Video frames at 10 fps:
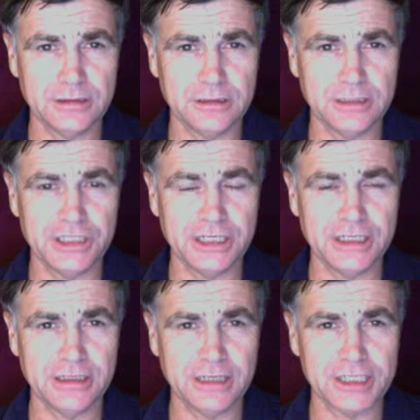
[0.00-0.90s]

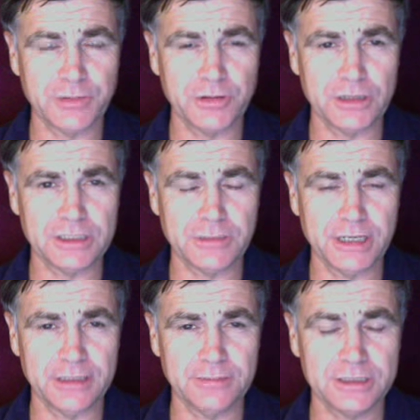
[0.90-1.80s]
agenda, I spoke on some
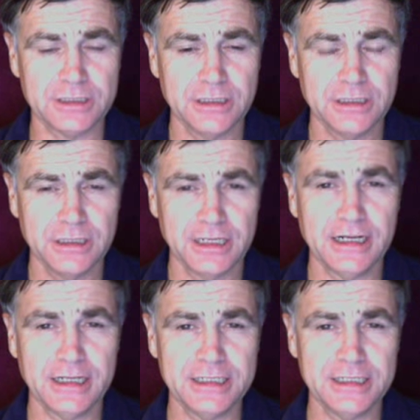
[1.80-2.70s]
items,
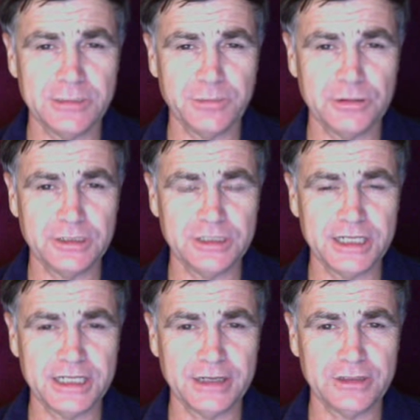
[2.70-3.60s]
and I did support the
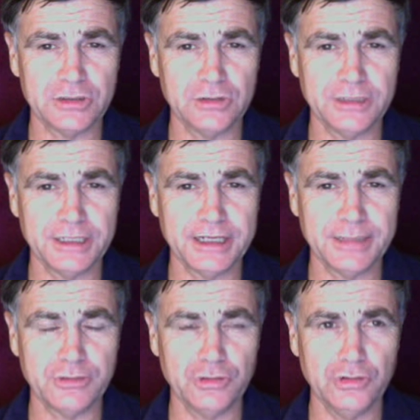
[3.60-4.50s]
city council. They
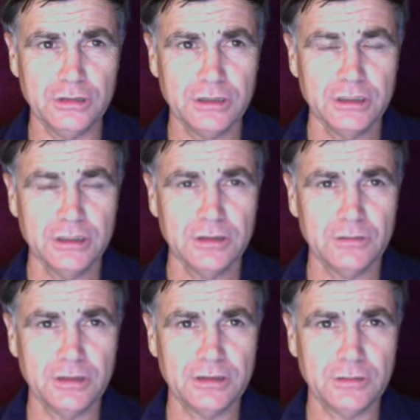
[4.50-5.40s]
came through
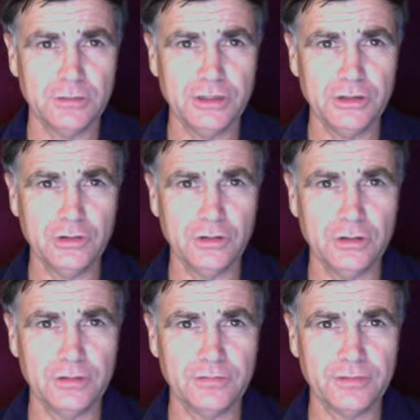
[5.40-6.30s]
with a
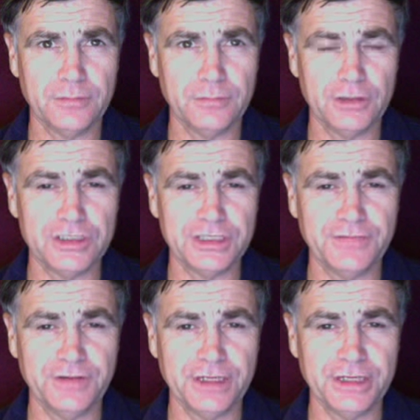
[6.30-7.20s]
renewal for emergency
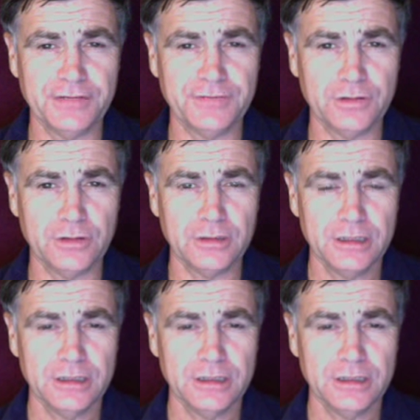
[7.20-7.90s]
funding for